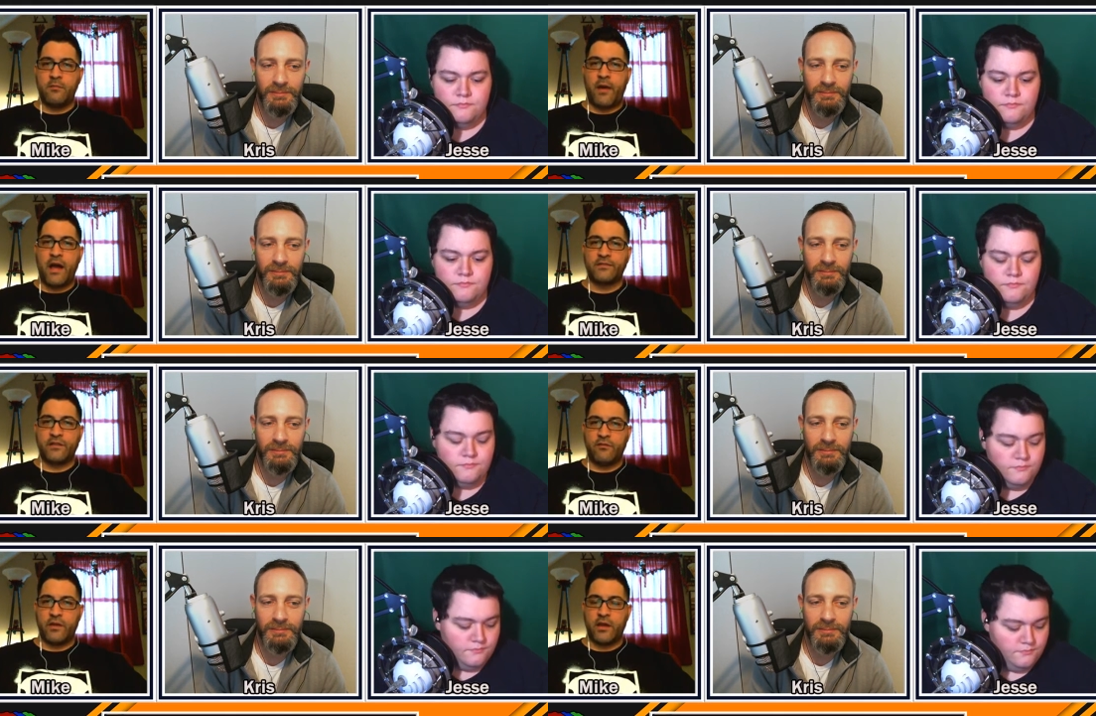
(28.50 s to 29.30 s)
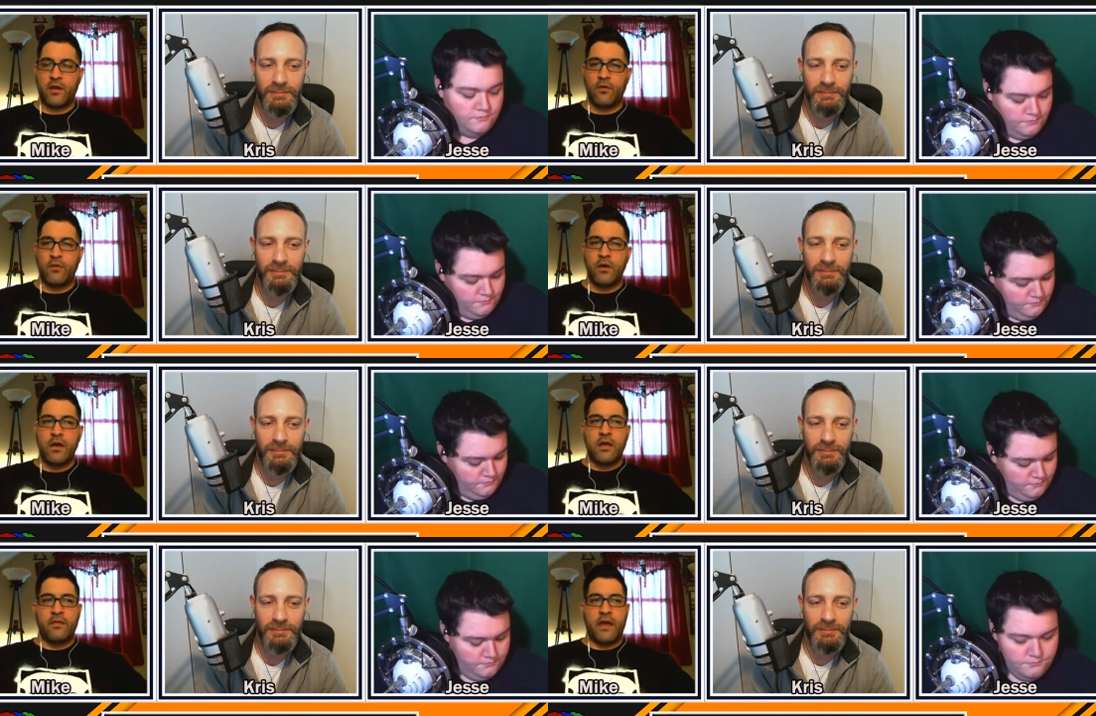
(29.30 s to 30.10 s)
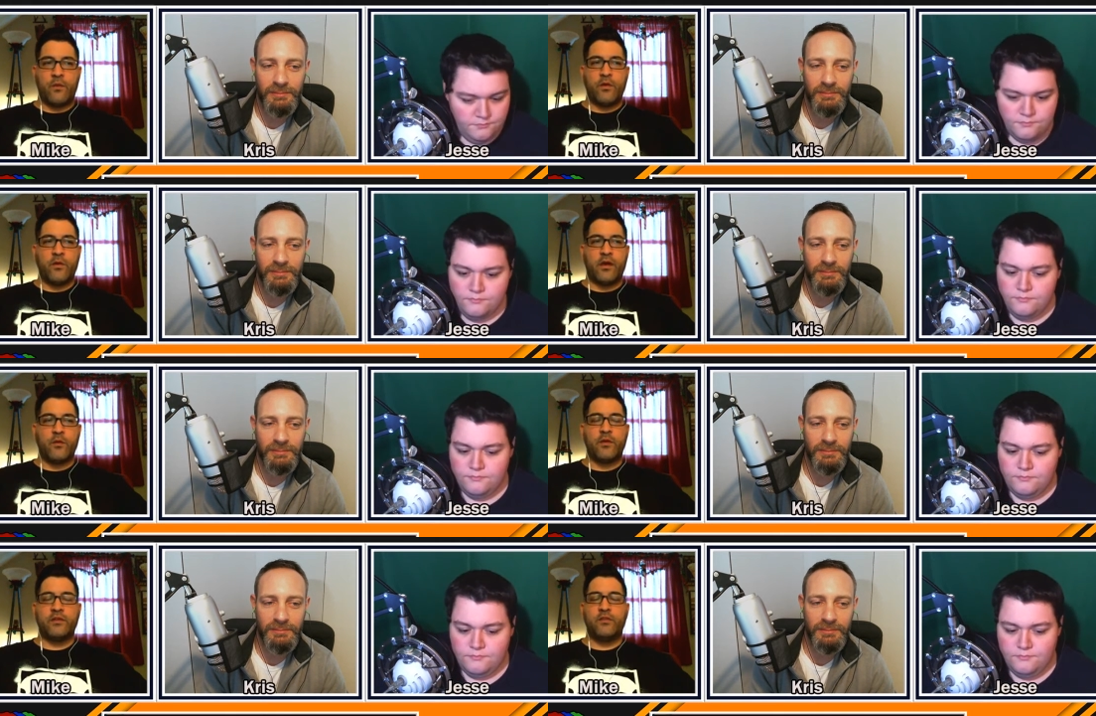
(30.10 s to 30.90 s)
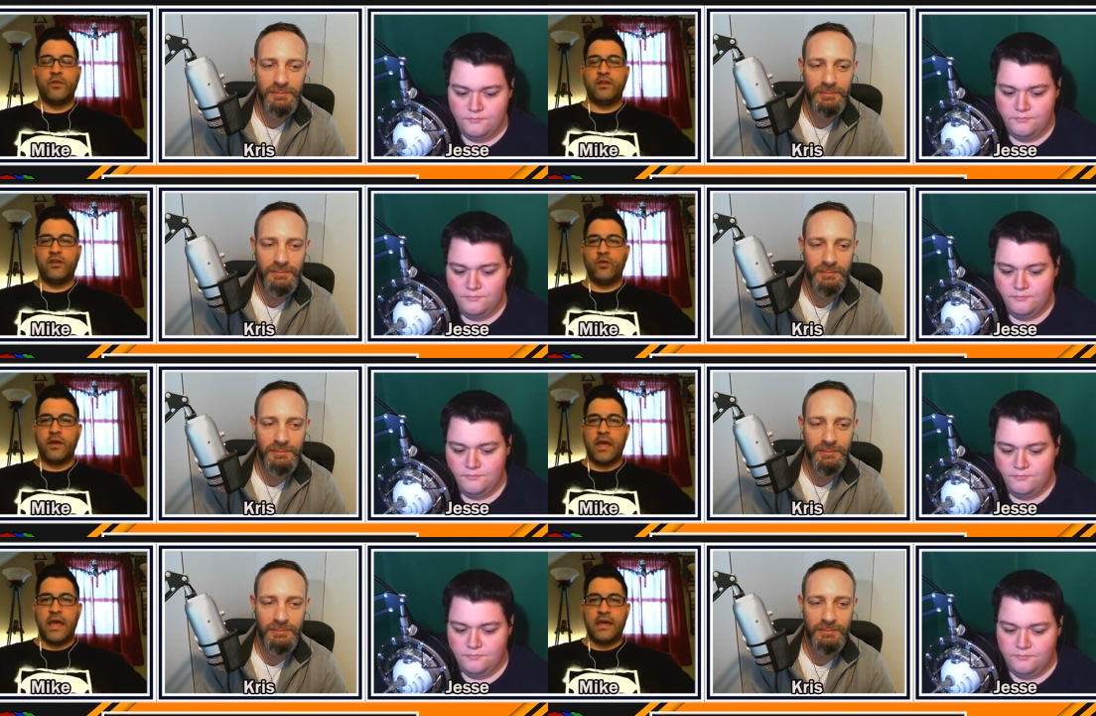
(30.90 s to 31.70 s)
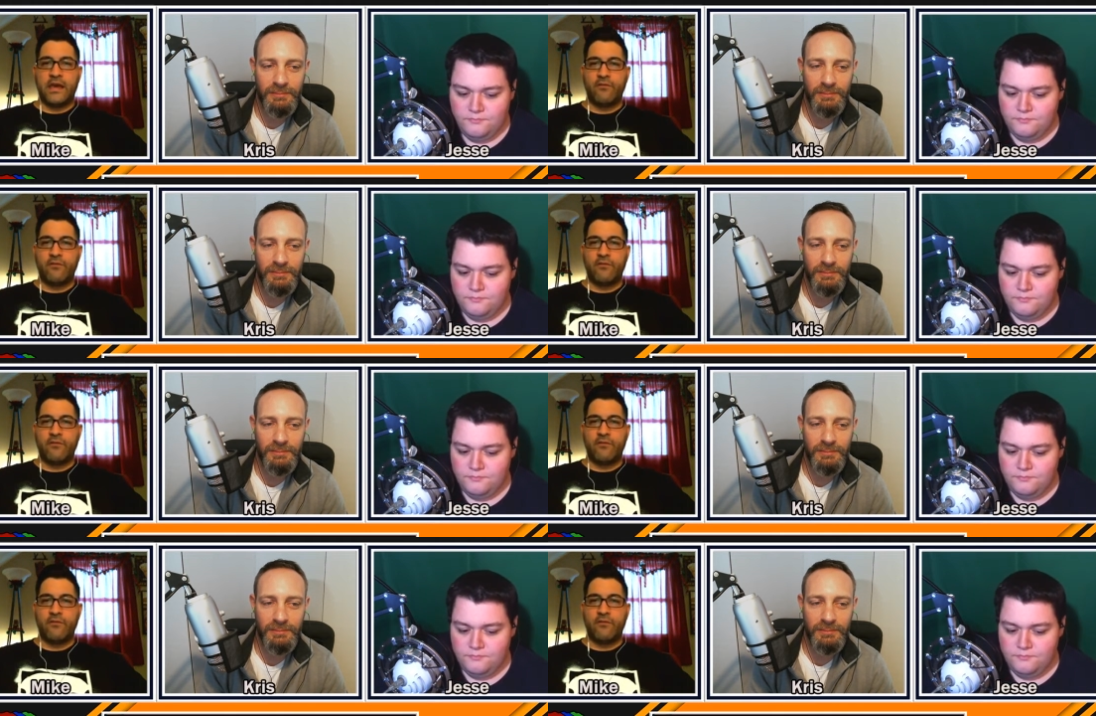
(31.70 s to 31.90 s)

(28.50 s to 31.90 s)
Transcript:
Speaker 1: unboxing video that we were going to be doing a